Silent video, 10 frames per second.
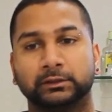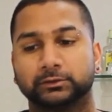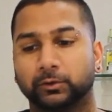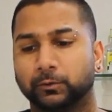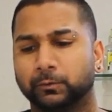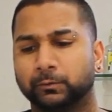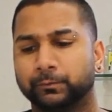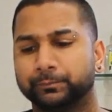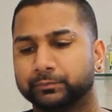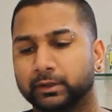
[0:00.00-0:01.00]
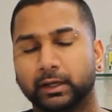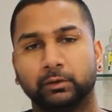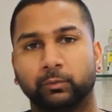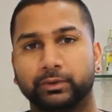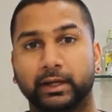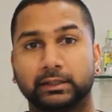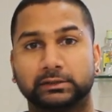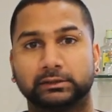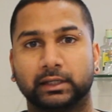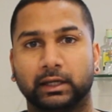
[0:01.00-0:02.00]
so yeah with that
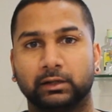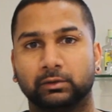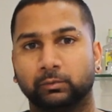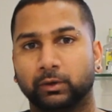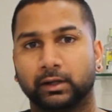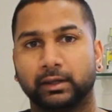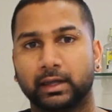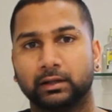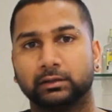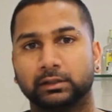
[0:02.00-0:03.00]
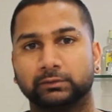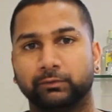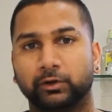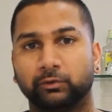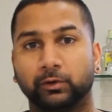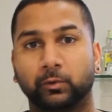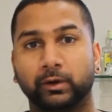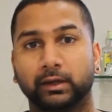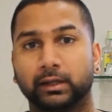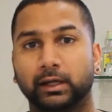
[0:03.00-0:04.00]
said we're gonna get into this video real
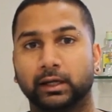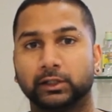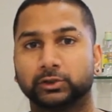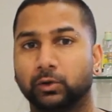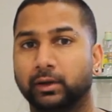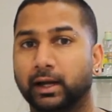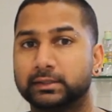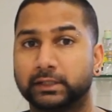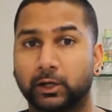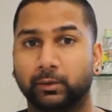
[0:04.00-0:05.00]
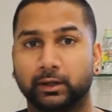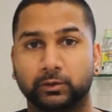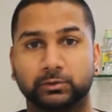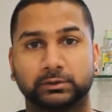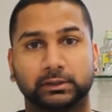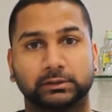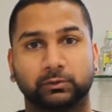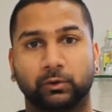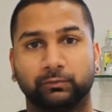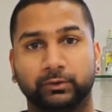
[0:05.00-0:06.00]
quick and uh, show you guys how I use this
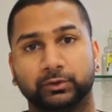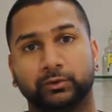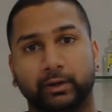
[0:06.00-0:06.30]
oil filter